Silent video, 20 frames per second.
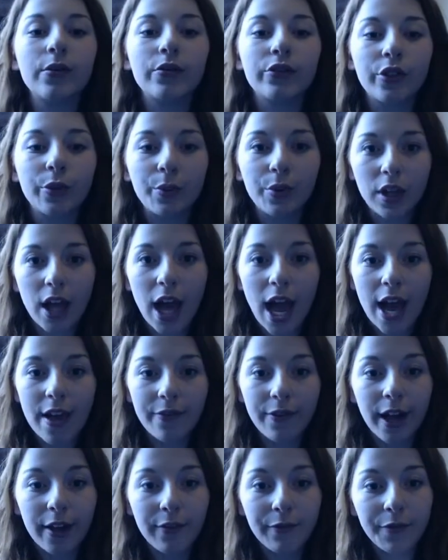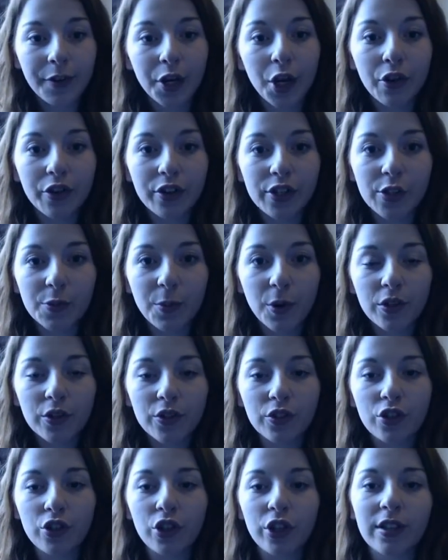reply via video response.